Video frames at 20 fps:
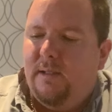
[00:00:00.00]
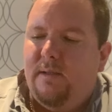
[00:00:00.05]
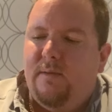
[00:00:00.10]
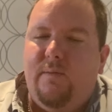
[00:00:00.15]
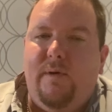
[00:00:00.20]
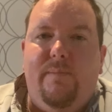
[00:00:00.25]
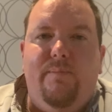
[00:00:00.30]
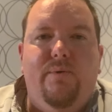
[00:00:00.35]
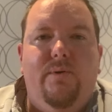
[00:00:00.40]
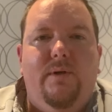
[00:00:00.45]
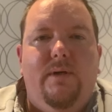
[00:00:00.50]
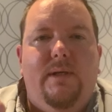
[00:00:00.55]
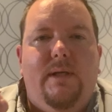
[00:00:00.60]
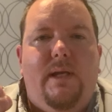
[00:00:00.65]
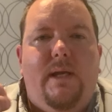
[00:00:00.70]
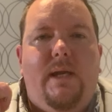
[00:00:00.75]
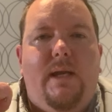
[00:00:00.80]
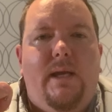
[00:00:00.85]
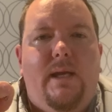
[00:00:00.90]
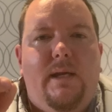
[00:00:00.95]
we put
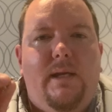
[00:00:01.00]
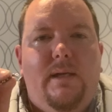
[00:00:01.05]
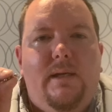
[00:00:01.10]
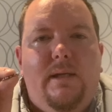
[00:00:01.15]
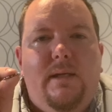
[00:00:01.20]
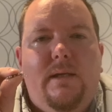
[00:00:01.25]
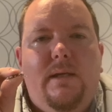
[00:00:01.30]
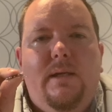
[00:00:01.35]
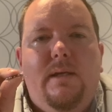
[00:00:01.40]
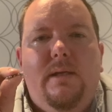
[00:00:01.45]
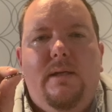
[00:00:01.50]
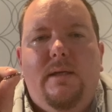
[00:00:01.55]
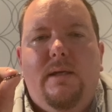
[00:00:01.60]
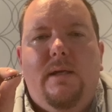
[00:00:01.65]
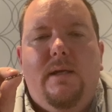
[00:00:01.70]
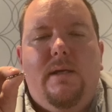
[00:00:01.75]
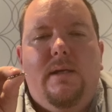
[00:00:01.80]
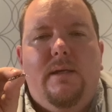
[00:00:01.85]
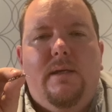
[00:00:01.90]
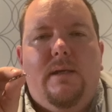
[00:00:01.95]
a
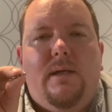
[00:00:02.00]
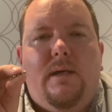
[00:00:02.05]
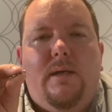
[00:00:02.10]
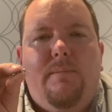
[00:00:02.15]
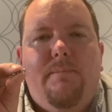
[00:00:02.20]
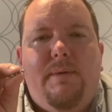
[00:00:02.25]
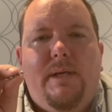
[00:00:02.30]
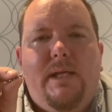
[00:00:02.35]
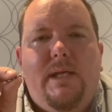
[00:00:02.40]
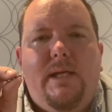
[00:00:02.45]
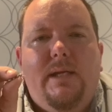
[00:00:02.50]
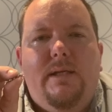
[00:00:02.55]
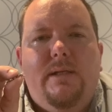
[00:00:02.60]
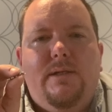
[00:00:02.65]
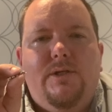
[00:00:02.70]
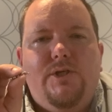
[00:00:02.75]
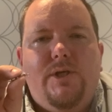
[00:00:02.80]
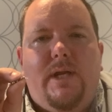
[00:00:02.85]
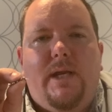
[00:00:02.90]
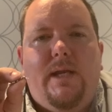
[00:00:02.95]
bead
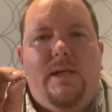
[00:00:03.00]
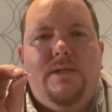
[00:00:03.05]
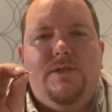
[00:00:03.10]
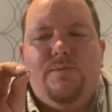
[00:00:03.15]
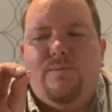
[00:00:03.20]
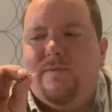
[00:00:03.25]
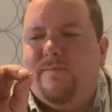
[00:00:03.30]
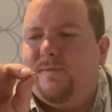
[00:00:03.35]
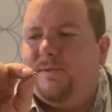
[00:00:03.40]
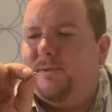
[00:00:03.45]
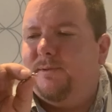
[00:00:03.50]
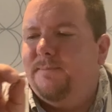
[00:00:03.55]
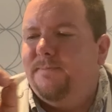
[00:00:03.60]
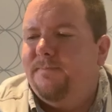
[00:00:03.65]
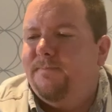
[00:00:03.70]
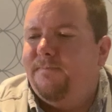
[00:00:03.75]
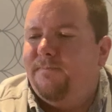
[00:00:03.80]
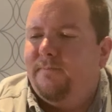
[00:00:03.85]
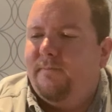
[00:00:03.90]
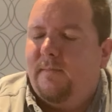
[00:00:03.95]
chain swivel.
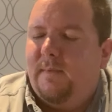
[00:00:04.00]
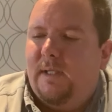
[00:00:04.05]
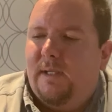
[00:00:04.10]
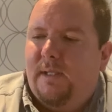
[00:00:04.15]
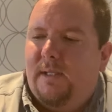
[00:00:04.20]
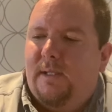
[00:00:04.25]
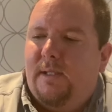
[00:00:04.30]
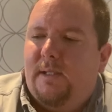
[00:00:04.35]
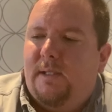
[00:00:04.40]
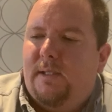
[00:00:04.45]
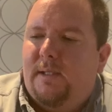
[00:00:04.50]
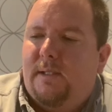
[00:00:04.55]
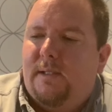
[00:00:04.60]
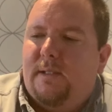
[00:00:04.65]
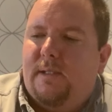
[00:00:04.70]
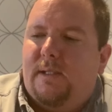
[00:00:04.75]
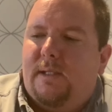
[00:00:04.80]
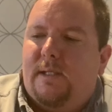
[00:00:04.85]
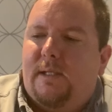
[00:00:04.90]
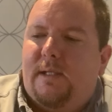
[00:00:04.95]

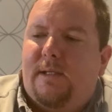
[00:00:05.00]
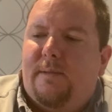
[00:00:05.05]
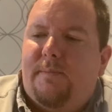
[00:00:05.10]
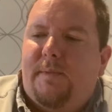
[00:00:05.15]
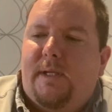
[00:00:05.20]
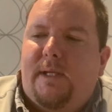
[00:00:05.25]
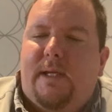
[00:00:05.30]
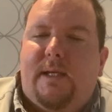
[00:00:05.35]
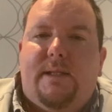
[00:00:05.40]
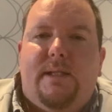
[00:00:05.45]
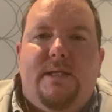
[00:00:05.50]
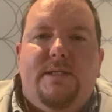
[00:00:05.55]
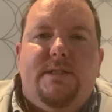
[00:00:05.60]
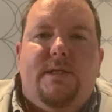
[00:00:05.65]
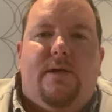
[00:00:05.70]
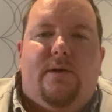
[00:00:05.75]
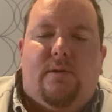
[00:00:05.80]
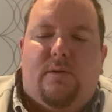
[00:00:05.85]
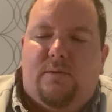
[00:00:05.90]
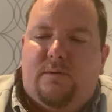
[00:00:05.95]
You can get these at
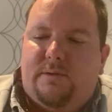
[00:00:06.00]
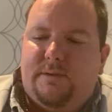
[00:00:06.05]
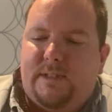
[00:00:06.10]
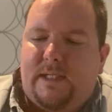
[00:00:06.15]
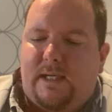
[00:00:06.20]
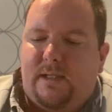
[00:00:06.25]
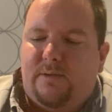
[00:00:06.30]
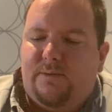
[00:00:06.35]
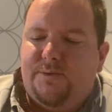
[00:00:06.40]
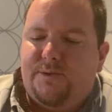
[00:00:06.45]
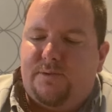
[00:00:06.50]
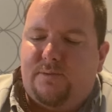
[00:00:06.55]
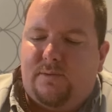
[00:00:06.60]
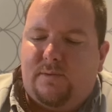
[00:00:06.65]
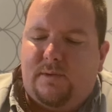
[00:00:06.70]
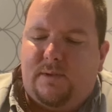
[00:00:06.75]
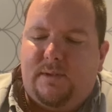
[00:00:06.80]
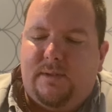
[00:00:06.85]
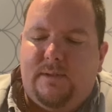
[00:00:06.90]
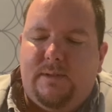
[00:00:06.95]
your local tackle
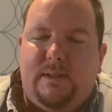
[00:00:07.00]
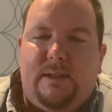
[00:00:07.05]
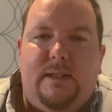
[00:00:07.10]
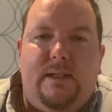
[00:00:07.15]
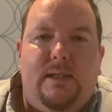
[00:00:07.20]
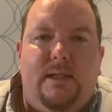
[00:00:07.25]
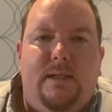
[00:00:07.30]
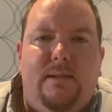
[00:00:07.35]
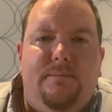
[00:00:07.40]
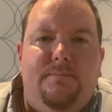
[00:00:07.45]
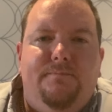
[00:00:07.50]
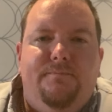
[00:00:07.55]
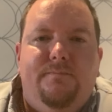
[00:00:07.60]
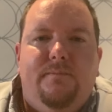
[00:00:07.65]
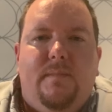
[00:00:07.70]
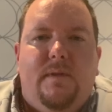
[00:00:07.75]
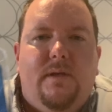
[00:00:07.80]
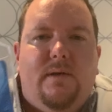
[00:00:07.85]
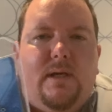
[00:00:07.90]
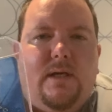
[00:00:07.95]
store.
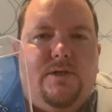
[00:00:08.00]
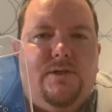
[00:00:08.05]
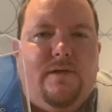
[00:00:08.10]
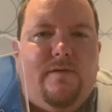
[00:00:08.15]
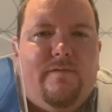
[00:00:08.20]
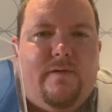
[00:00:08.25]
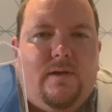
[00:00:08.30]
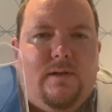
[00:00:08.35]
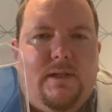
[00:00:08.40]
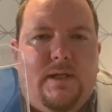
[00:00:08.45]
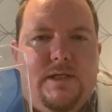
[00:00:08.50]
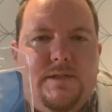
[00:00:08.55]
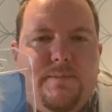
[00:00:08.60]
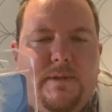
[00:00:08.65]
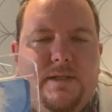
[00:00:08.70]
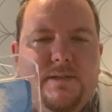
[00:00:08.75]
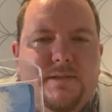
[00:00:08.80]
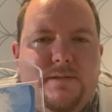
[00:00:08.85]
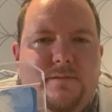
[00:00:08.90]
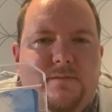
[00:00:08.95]
They're actually fairly
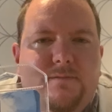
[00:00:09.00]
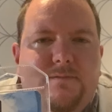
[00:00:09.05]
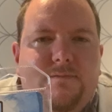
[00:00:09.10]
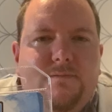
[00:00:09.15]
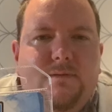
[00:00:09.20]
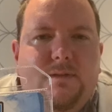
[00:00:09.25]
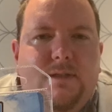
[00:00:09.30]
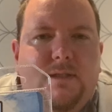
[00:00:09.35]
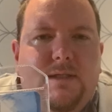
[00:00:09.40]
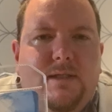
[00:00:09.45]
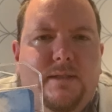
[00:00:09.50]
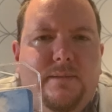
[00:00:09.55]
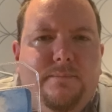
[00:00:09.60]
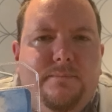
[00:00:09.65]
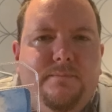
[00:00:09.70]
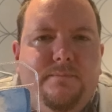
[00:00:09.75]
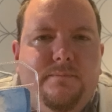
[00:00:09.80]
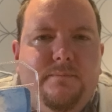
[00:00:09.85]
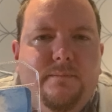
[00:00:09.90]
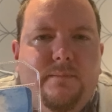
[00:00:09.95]
expensive.
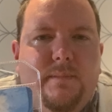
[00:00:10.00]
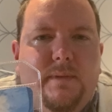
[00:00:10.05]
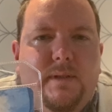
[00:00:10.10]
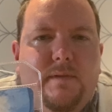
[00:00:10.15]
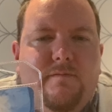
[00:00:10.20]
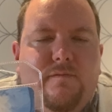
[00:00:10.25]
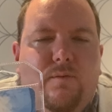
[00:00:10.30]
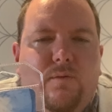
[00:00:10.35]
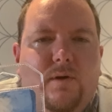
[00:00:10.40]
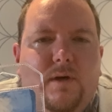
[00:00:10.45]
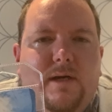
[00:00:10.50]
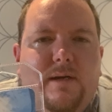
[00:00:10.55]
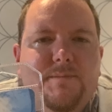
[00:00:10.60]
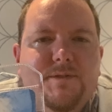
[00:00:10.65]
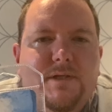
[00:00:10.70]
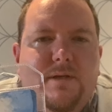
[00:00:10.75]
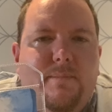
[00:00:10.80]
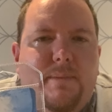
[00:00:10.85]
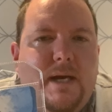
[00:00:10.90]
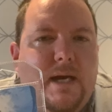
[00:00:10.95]
4 comes
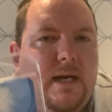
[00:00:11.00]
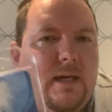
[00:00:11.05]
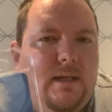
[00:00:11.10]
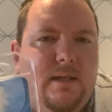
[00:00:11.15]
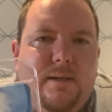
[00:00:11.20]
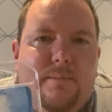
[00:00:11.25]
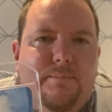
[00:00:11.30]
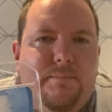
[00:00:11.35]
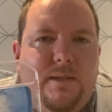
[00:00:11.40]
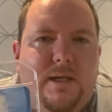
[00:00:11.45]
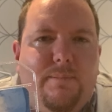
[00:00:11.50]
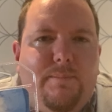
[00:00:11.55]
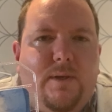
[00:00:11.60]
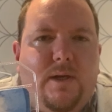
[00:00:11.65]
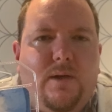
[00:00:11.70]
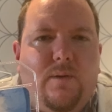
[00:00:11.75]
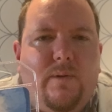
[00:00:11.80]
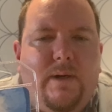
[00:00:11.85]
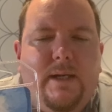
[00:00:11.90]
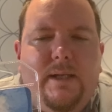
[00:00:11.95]
in a pack up
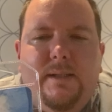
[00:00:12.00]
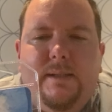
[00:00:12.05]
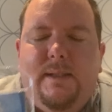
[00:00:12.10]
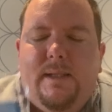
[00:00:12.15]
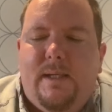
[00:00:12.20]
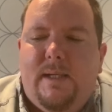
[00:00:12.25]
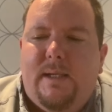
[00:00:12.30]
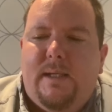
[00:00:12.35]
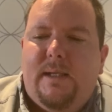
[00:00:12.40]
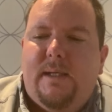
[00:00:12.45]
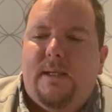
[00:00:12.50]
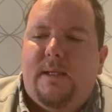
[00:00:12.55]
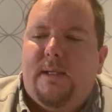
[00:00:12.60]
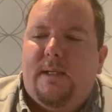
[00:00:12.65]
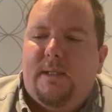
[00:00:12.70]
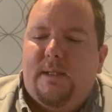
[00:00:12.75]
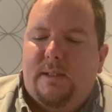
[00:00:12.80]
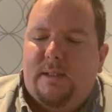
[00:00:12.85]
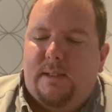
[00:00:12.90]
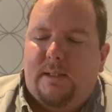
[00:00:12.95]
our way.
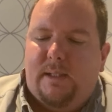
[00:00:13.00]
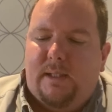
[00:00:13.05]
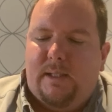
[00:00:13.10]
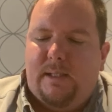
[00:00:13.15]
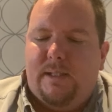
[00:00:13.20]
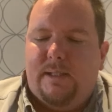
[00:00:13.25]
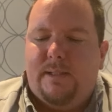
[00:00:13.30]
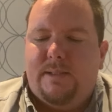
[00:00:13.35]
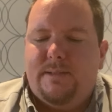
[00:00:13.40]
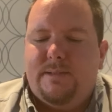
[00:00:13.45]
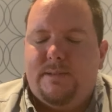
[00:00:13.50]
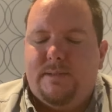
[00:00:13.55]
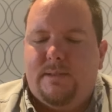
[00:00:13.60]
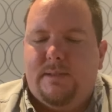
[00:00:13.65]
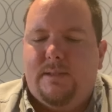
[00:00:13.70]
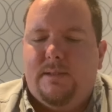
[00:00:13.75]
And